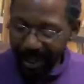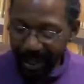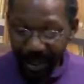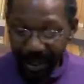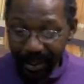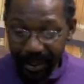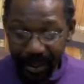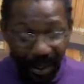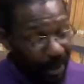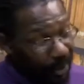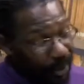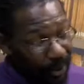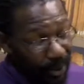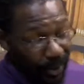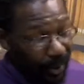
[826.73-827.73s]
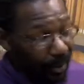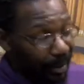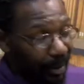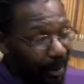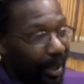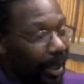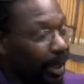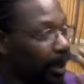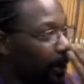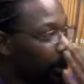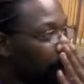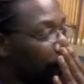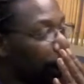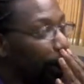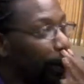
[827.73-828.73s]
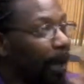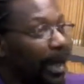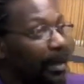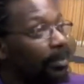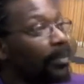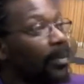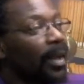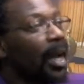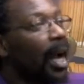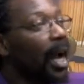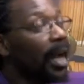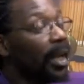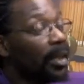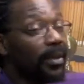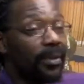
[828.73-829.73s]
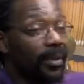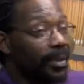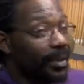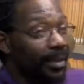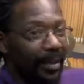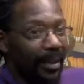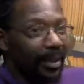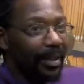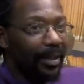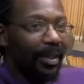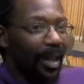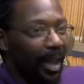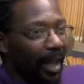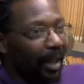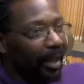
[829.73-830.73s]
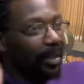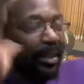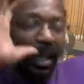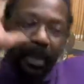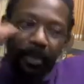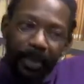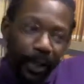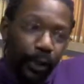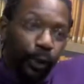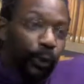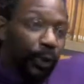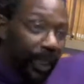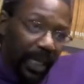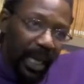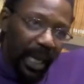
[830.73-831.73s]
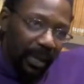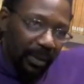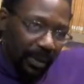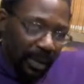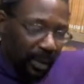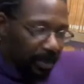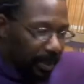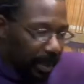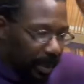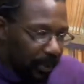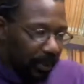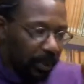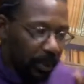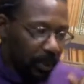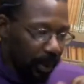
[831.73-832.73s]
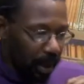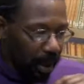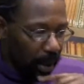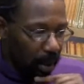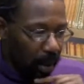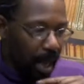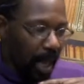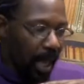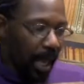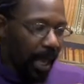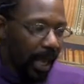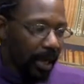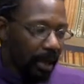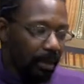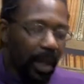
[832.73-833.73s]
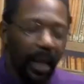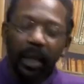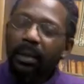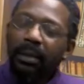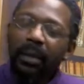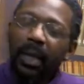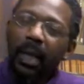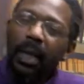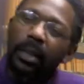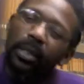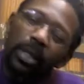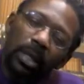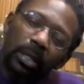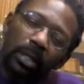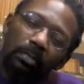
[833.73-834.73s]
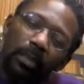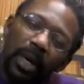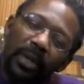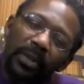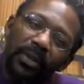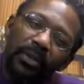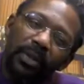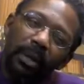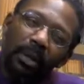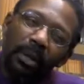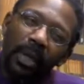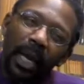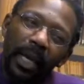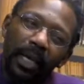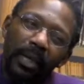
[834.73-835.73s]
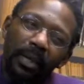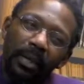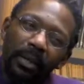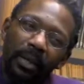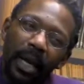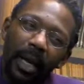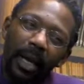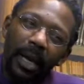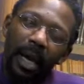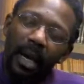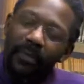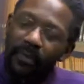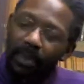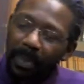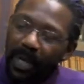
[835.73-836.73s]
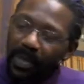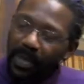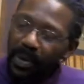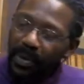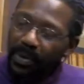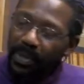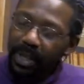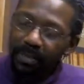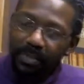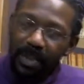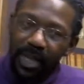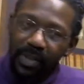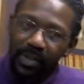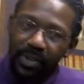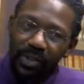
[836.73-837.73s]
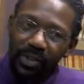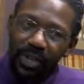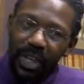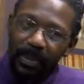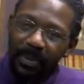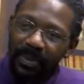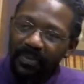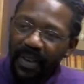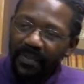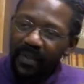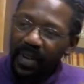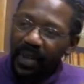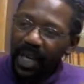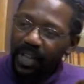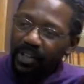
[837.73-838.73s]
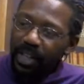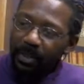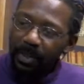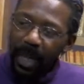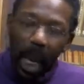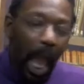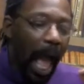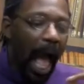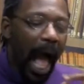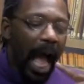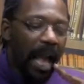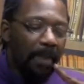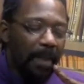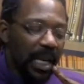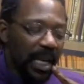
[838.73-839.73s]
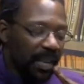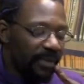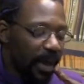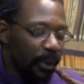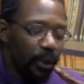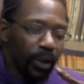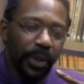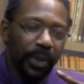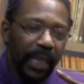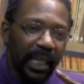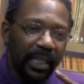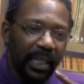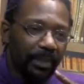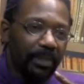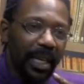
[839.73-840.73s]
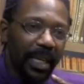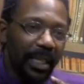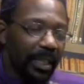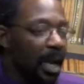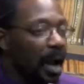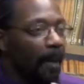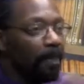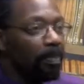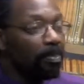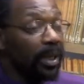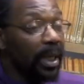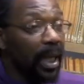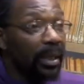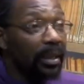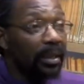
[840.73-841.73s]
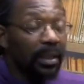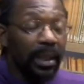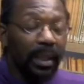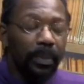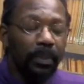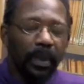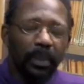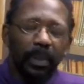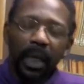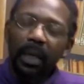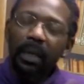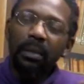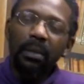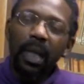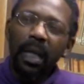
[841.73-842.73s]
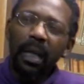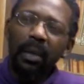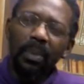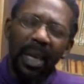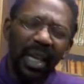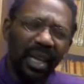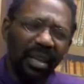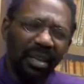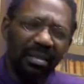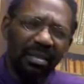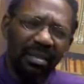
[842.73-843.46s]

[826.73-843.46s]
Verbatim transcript: and in truth, like you know, I I use the sun because I, I got a big tree outside the bedroom window and I'm like, okay, judging by the sunlight, it is, I have about another 10 minutes to sleep if I felt like sleeping. I believe I will use that 10 minutes. But I looked up and I'm like, okay, man, it's,